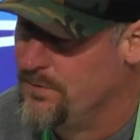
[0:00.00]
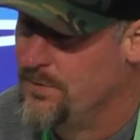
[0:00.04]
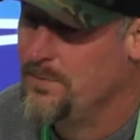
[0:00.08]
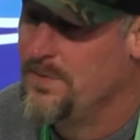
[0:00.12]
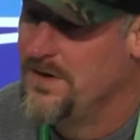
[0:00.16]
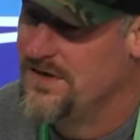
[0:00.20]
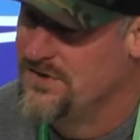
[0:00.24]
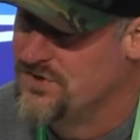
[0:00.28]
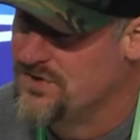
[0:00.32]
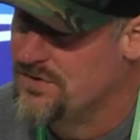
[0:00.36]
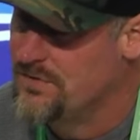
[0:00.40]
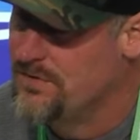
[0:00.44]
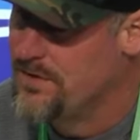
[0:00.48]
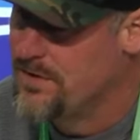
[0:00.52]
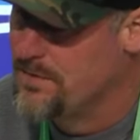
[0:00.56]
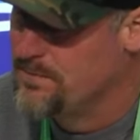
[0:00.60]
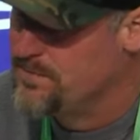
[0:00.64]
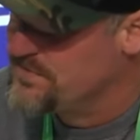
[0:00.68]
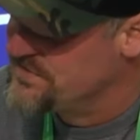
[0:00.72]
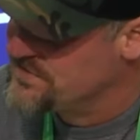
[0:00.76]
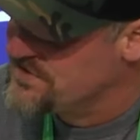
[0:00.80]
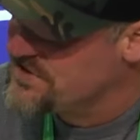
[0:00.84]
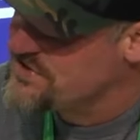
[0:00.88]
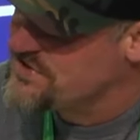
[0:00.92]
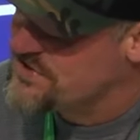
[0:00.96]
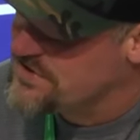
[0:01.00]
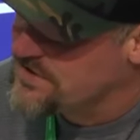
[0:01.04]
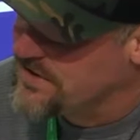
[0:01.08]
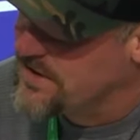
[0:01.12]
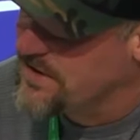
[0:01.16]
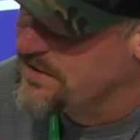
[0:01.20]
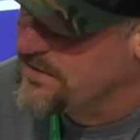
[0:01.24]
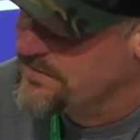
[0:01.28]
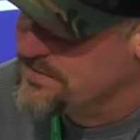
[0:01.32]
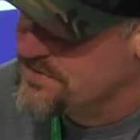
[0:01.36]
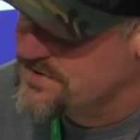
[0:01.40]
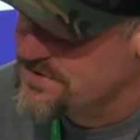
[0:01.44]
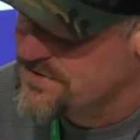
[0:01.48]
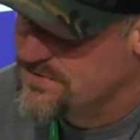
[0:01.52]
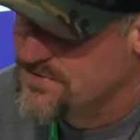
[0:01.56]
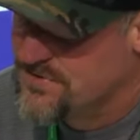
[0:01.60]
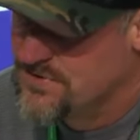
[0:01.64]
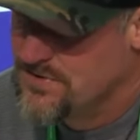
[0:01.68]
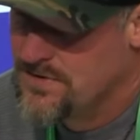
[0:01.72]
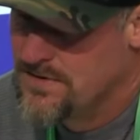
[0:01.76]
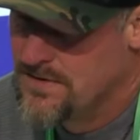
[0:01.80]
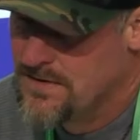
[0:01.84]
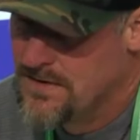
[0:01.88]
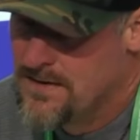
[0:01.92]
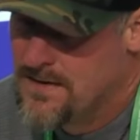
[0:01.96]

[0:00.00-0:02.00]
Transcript: the room, and so do our position coaches.